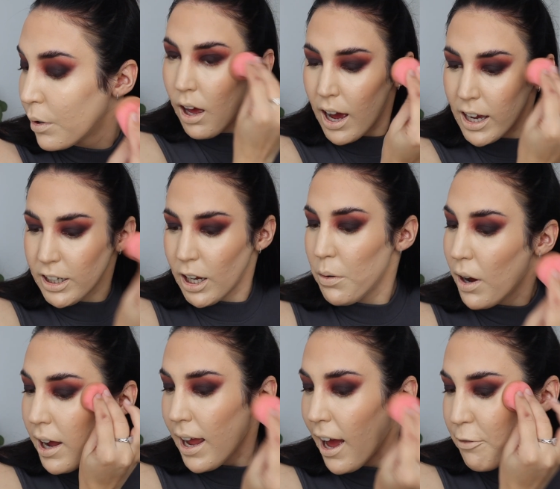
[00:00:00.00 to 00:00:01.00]
I know
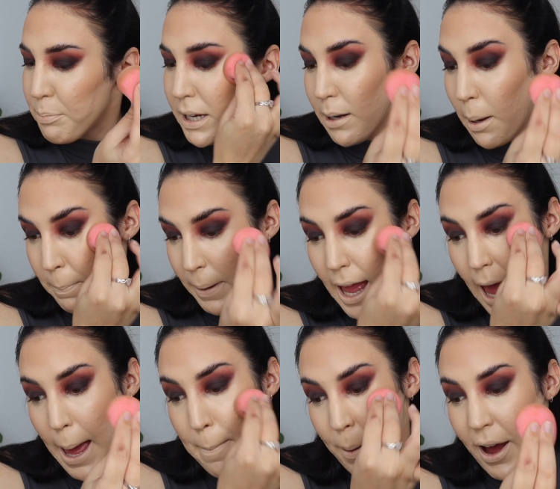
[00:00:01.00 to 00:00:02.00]
I have been a bit
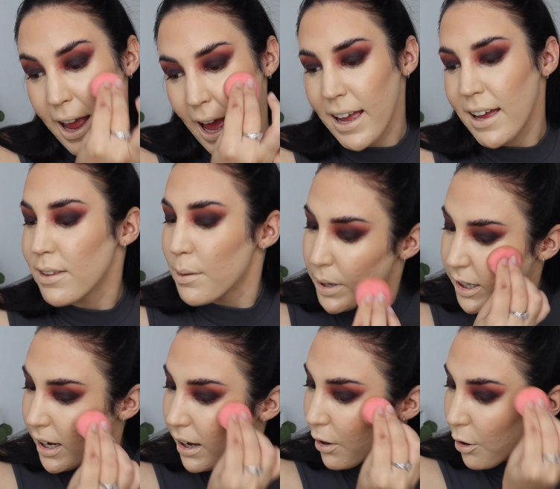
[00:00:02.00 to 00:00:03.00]
MIA at the
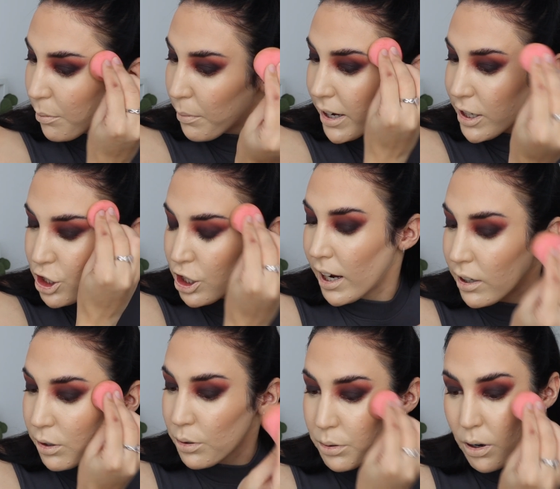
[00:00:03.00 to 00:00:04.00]
minute on my
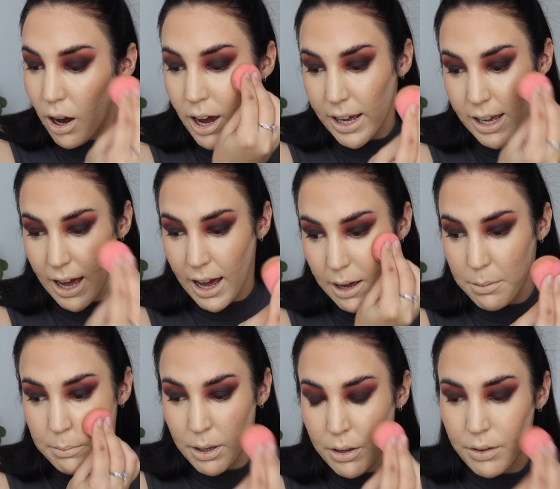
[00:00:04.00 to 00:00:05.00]
channel. I
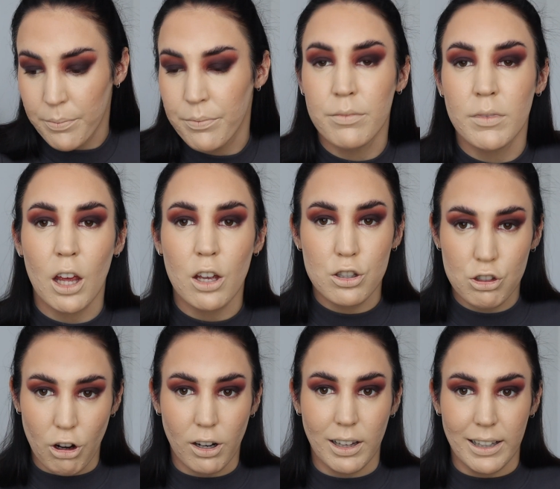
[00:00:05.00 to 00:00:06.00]
am
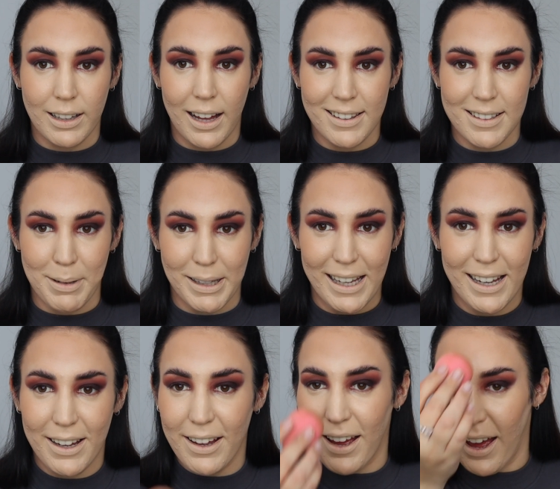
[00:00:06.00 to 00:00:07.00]
struggling at the minute.